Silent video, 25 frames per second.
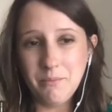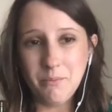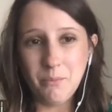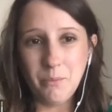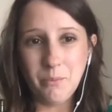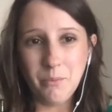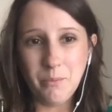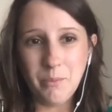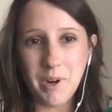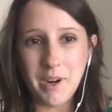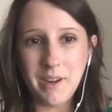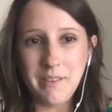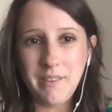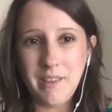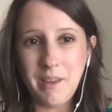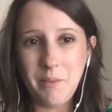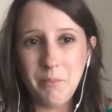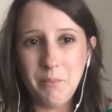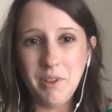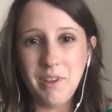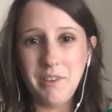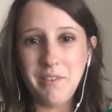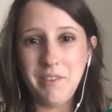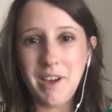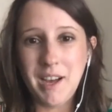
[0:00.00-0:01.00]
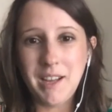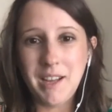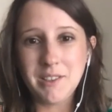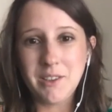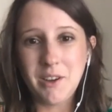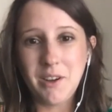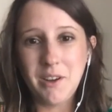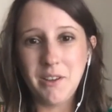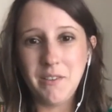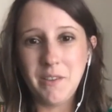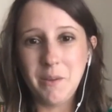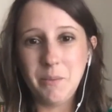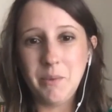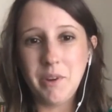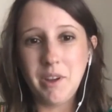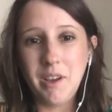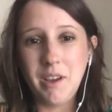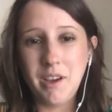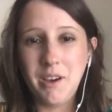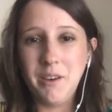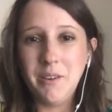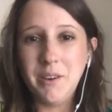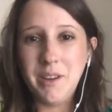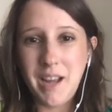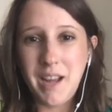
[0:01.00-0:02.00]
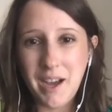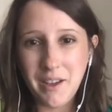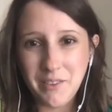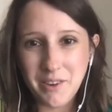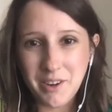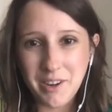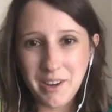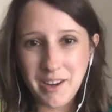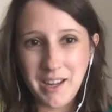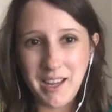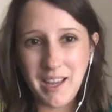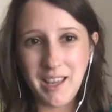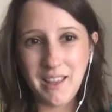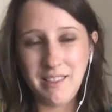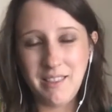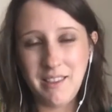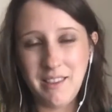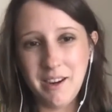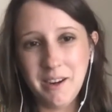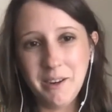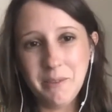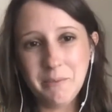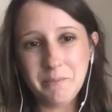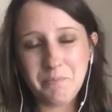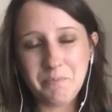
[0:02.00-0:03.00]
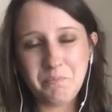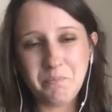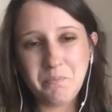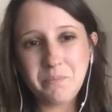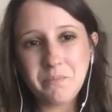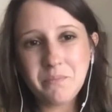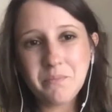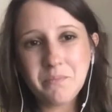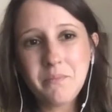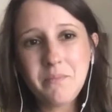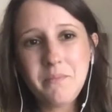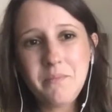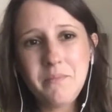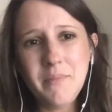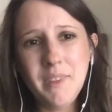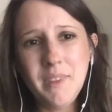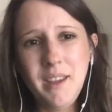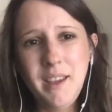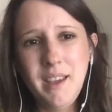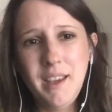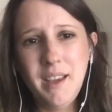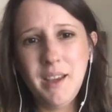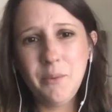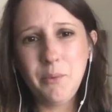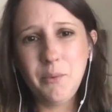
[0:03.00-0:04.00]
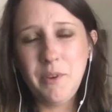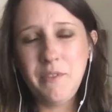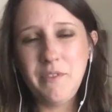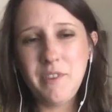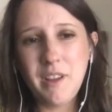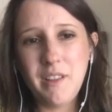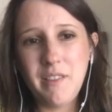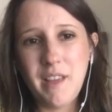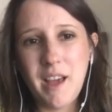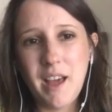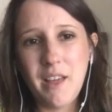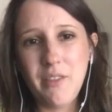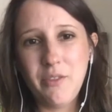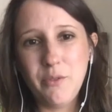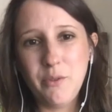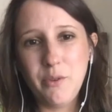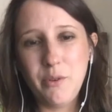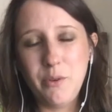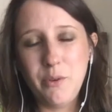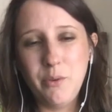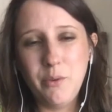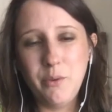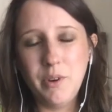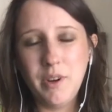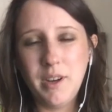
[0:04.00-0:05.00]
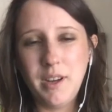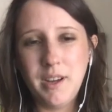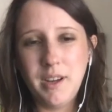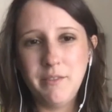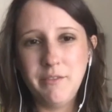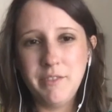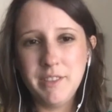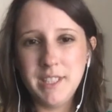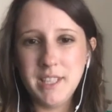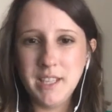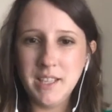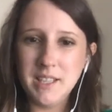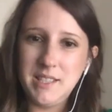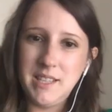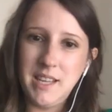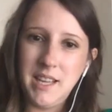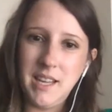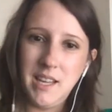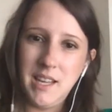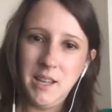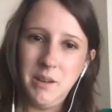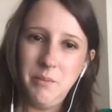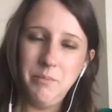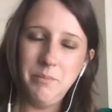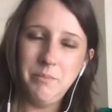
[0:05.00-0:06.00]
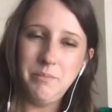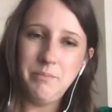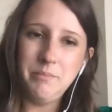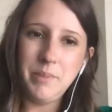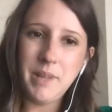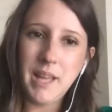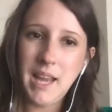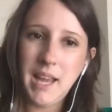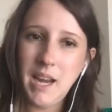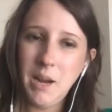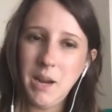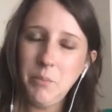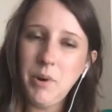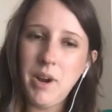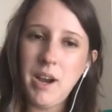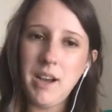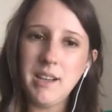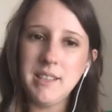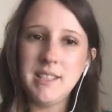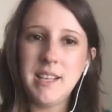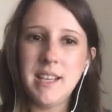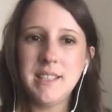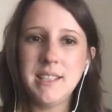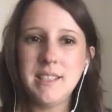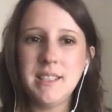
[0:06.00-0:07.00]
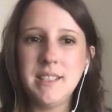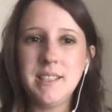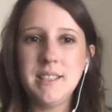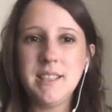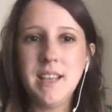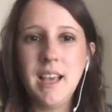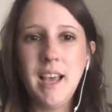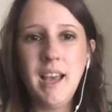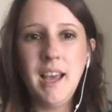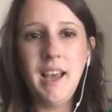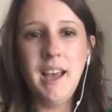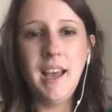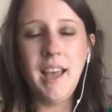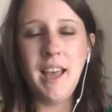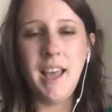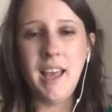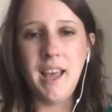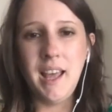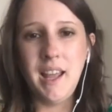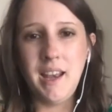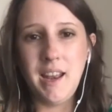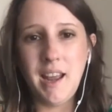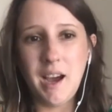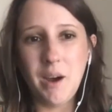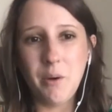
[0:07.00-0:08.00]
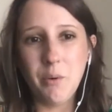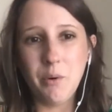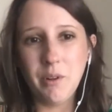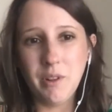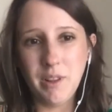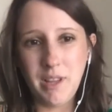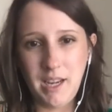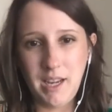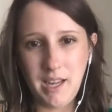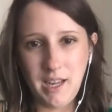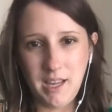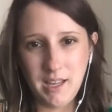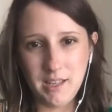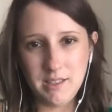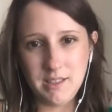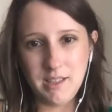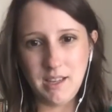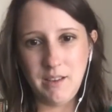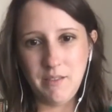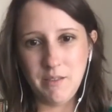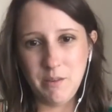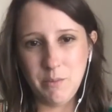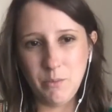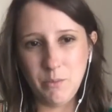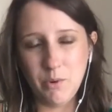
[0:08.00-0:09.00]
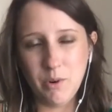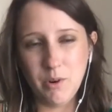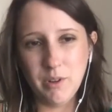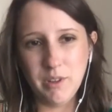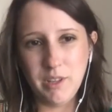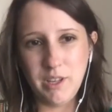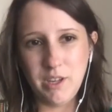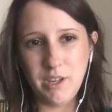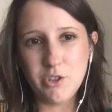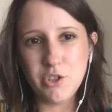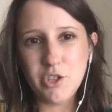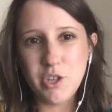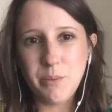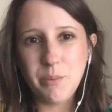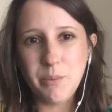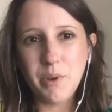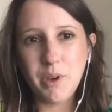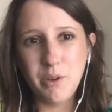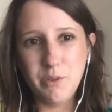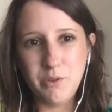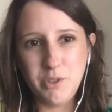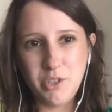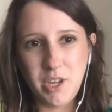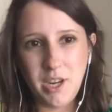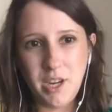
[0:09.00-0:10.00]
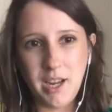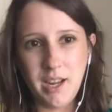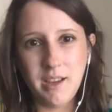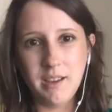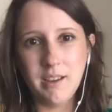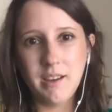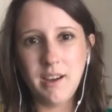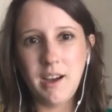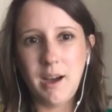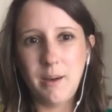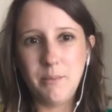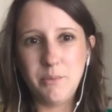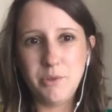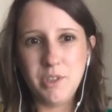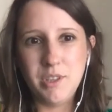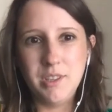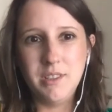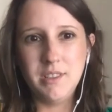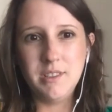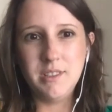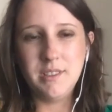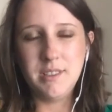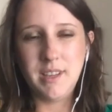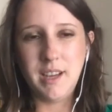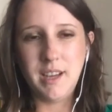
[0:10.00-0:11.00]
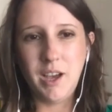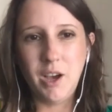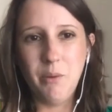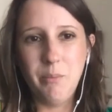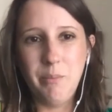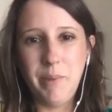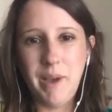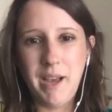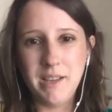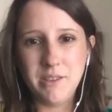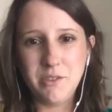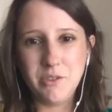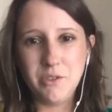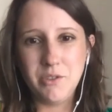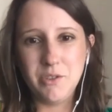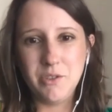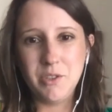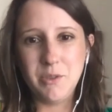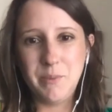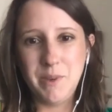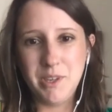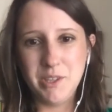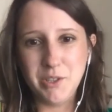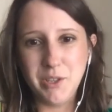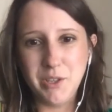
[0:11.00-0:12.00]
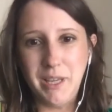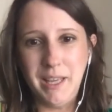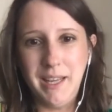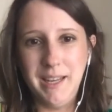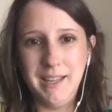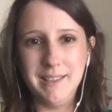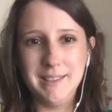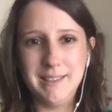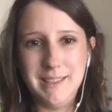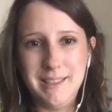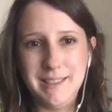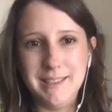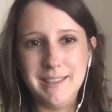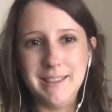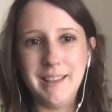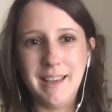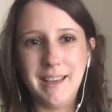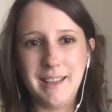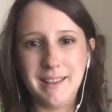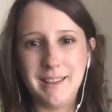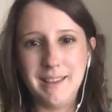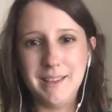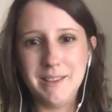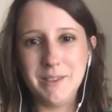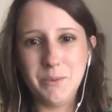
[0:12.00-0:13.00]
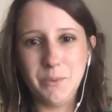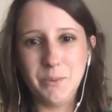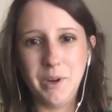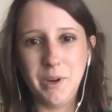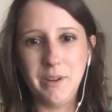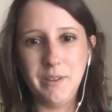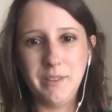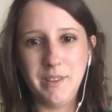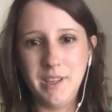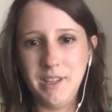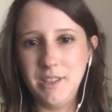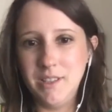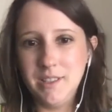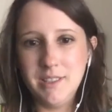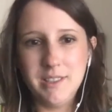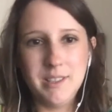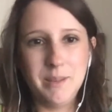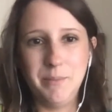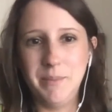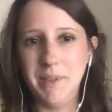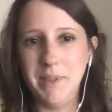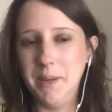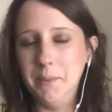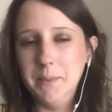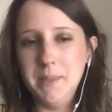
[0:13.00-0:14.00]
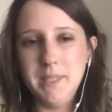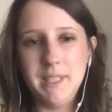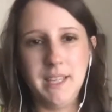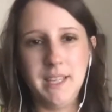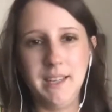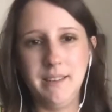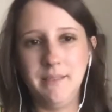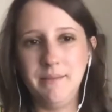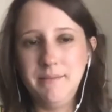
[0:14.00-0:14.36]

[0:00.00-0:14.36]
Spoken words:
where they believe God's called them to go and how they're going to get there. And we've done that through facilitated planning processes. And now we're leaning into even more leadership coaching options to help pastors, especially in a season like this, where they just sometimes need,